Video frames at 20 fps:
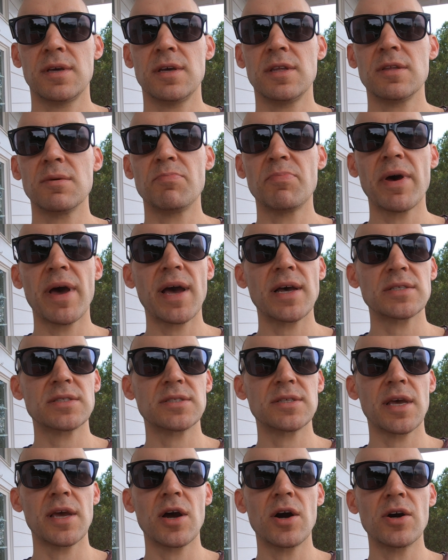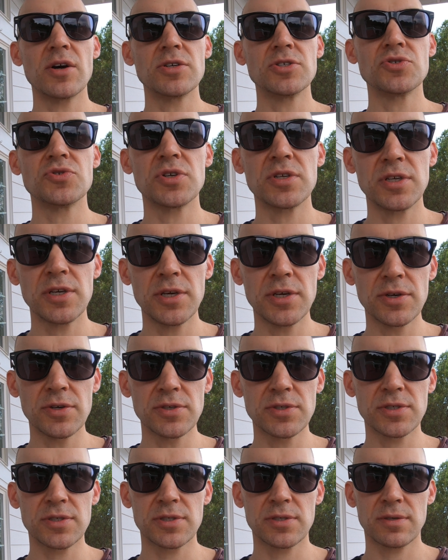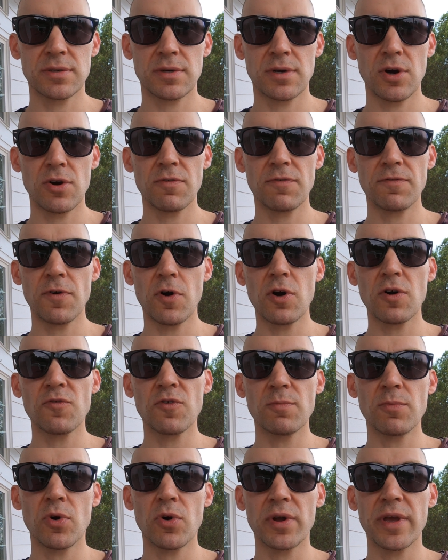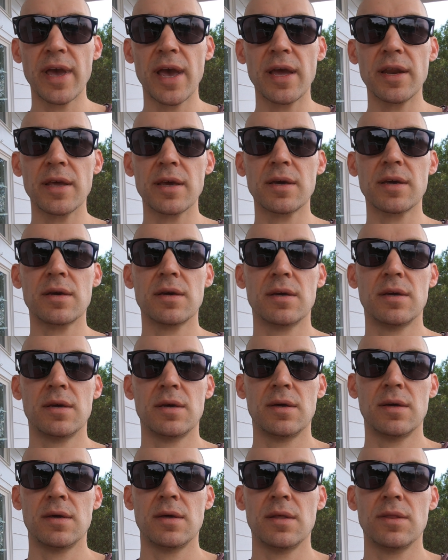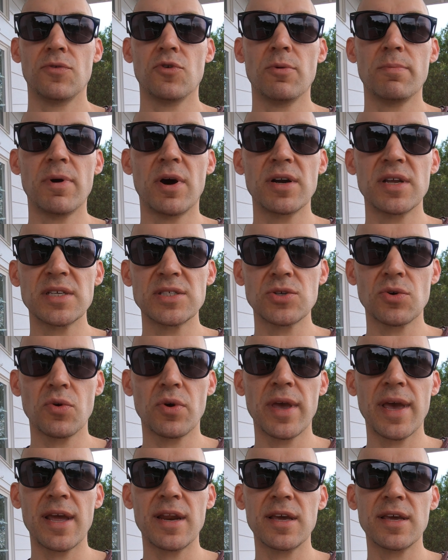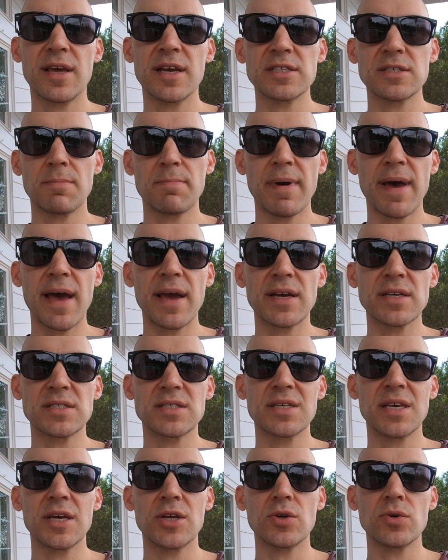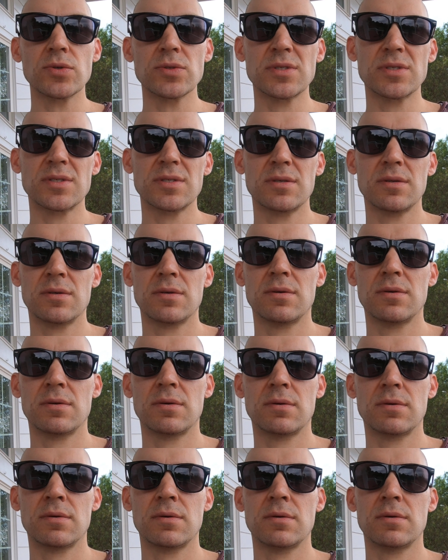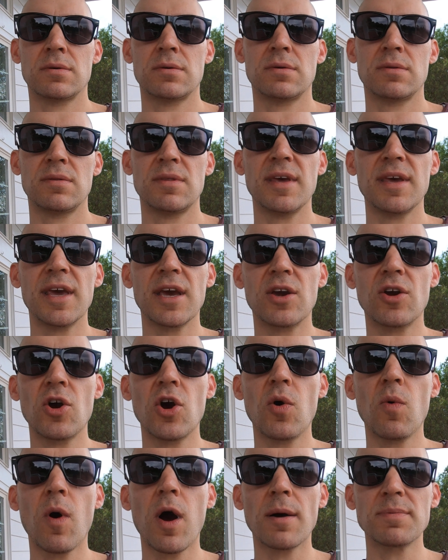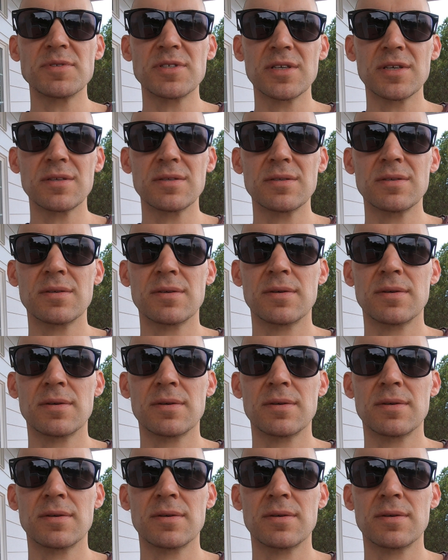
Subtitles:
in the past, say 100 years, are far from organic. They're about as organic as a bag of Skittles. They get co-opted.